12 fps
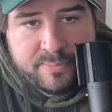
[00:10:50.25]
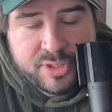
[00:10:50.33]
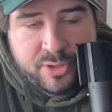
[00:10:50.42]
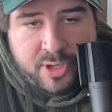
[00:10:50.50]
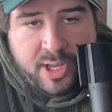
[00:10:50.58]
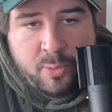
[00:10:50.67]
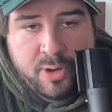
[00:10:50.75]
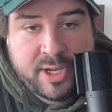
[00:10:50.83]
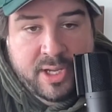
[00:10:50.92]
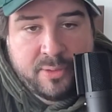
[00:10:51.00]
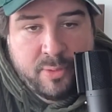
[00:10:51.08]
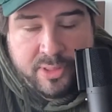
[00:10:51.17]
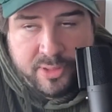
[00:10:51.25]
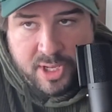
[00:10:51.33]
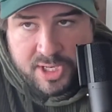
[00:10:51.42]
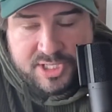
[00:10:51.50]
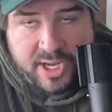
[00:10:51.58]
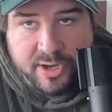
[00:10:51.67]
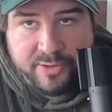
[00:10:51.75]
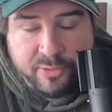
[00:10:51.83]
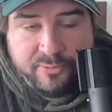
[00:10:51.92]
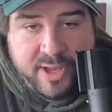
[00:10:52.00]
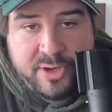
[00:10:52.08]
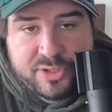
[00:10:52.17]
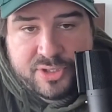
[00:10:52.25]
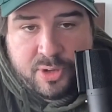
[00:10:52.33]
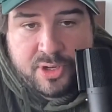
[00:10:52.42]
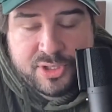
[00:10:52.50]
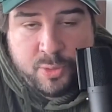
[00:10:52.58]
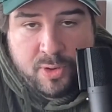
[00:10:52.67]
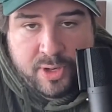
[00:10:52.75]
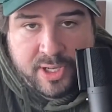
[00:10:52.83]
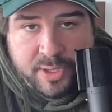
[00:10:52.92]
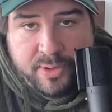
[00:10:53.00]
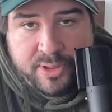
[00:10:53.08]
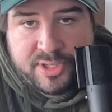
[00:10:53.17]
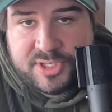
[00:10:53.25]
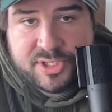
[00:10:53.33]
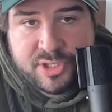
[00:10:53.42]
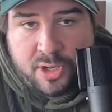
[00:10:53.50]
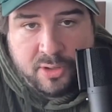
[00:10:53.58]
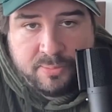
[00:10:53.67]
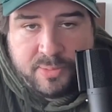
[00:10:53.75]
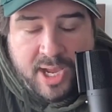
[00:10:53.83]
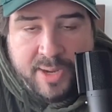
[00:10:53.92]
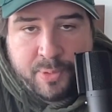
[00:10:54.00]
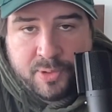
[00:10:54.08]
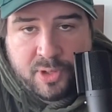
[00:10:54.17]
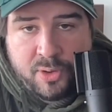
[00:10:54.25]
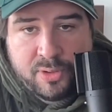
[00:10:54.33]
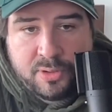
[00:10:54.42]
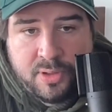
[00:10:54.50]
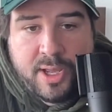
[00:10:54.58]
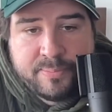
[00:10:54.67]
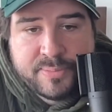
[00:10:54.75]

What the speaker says: So they're not working with a ton of different vendors. They're also working with, this is all hyper local.